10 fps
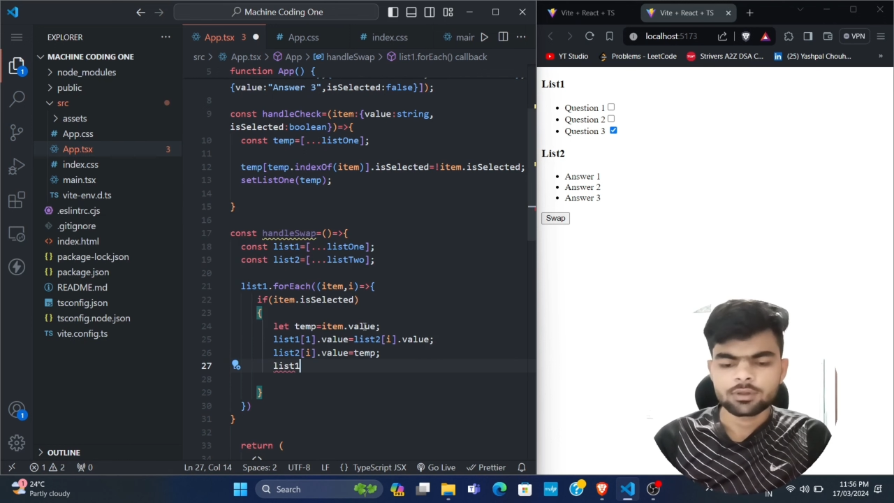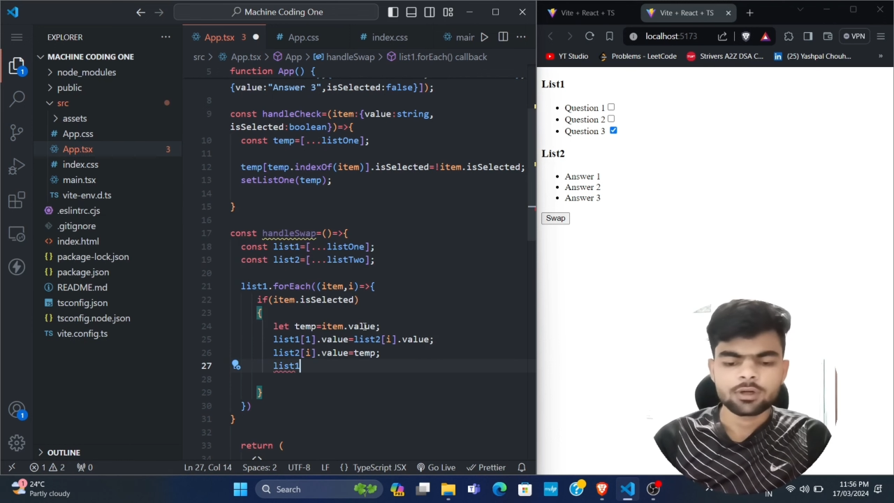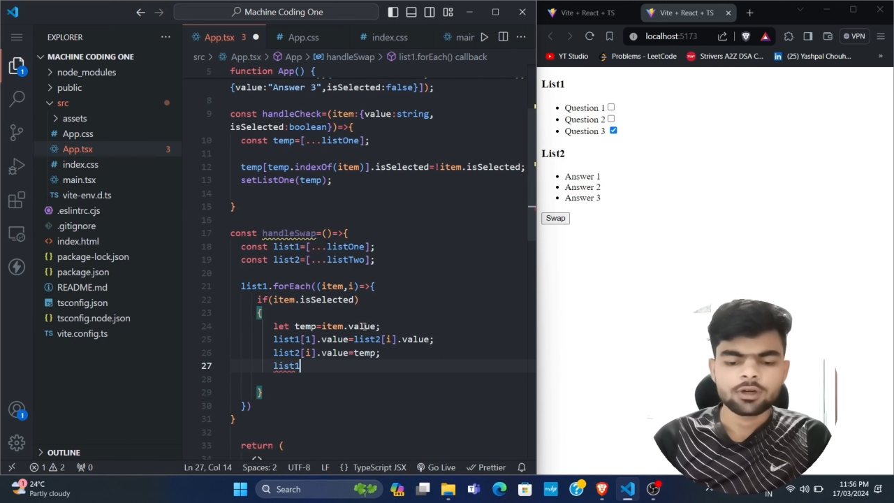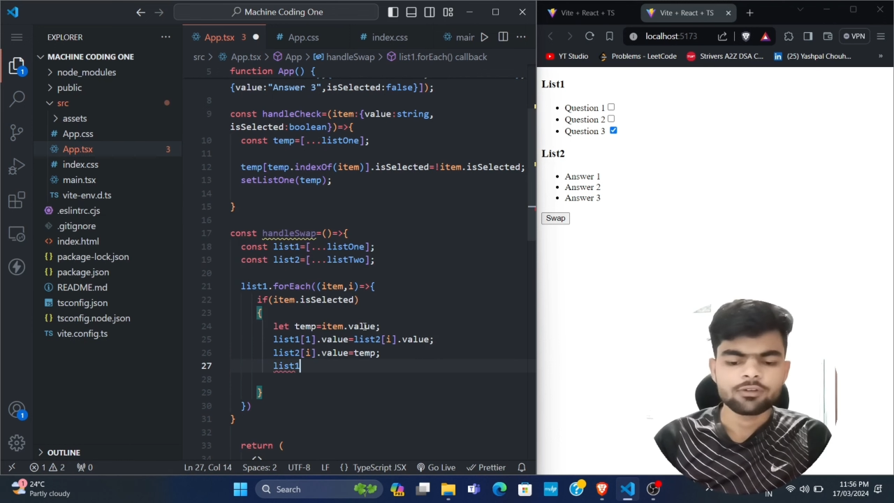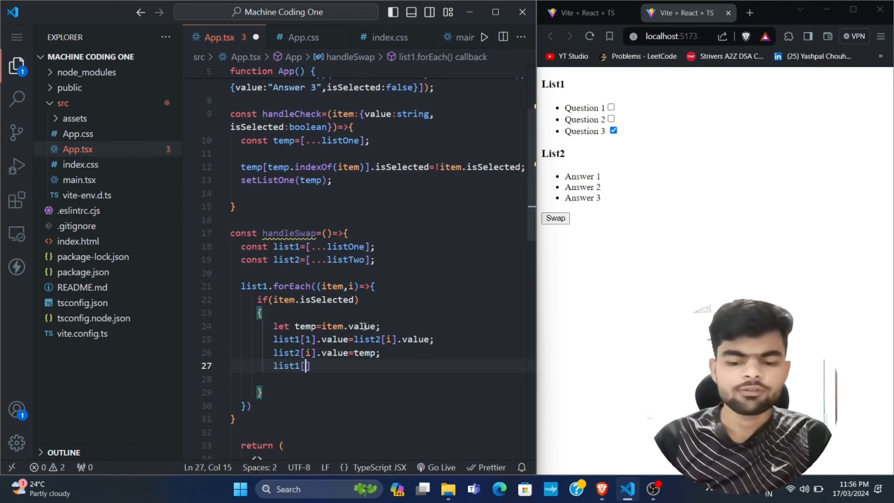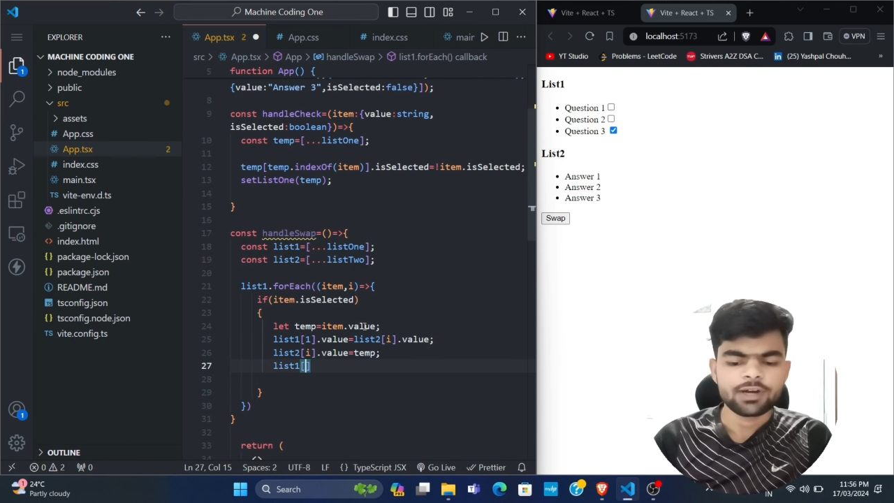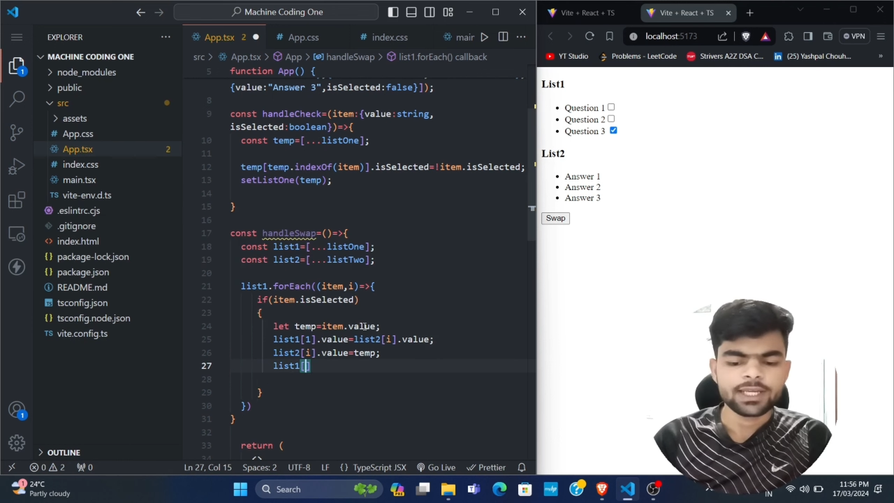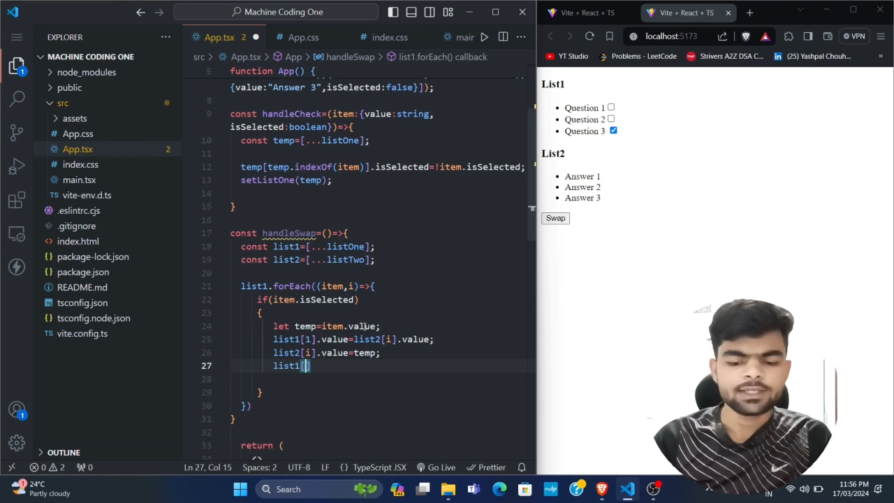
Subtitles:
of I